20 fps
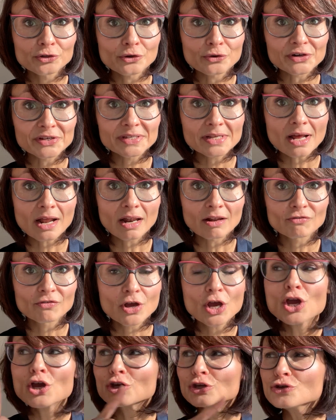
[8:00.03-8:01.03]
yourself,
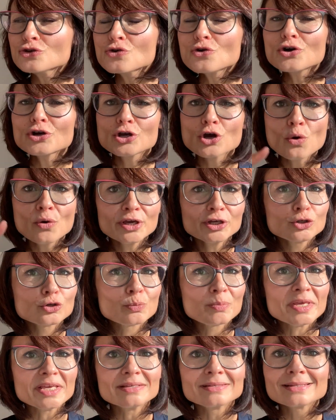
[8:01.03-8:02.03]
you're going to
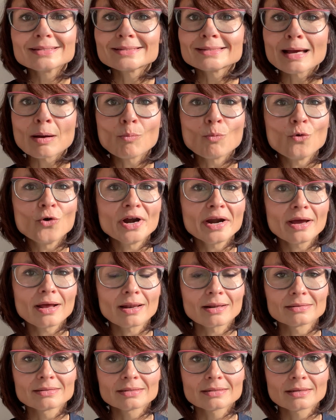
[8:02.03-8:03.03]
be somewhere
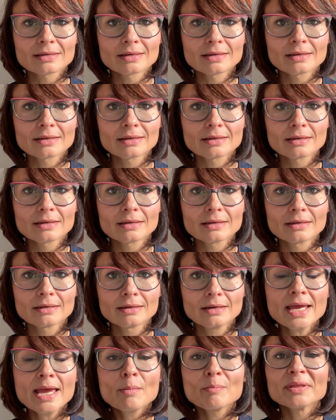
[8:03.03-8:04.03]
else.
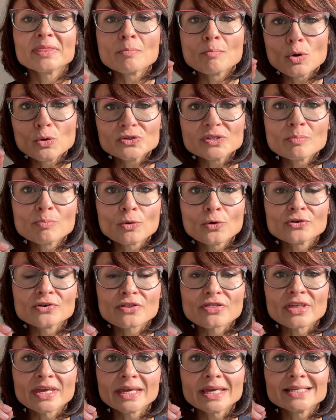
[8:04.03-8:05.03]
But the most
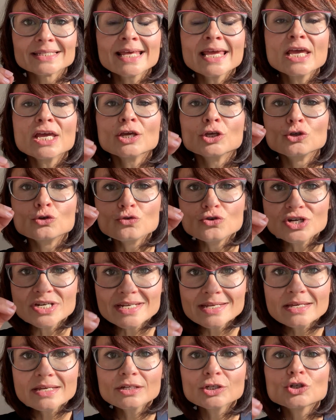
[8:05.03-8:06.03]
important thing is you
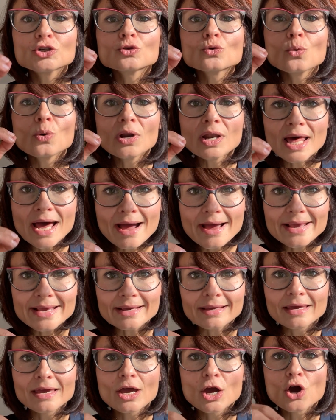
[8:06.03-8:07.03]
need to
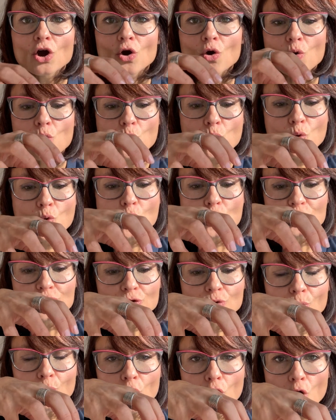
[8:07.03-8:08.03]
like who
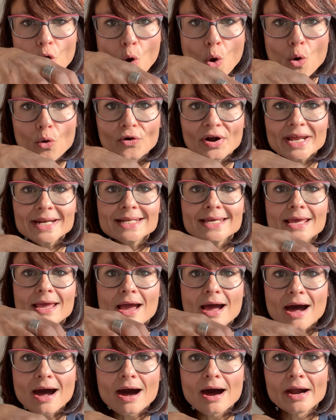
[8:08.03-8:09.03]
you already
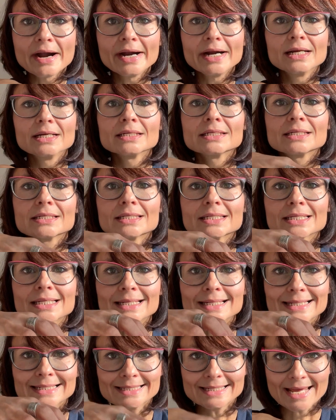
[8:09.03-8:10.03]
are
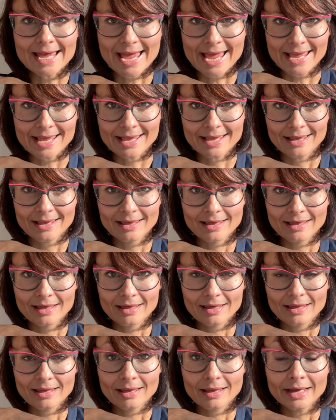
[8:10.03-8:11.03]
today
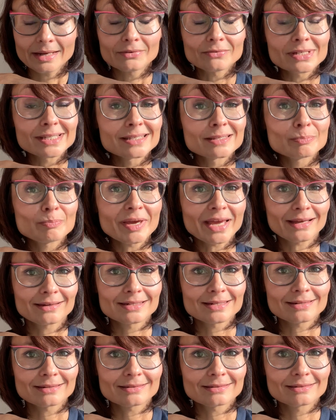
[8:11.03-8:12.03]
and respect
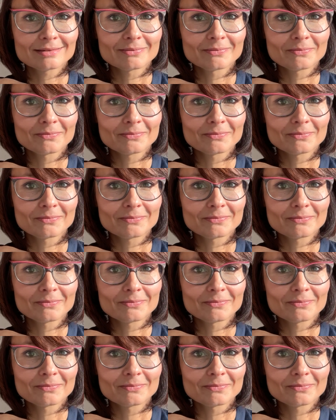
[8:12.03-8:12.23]
it.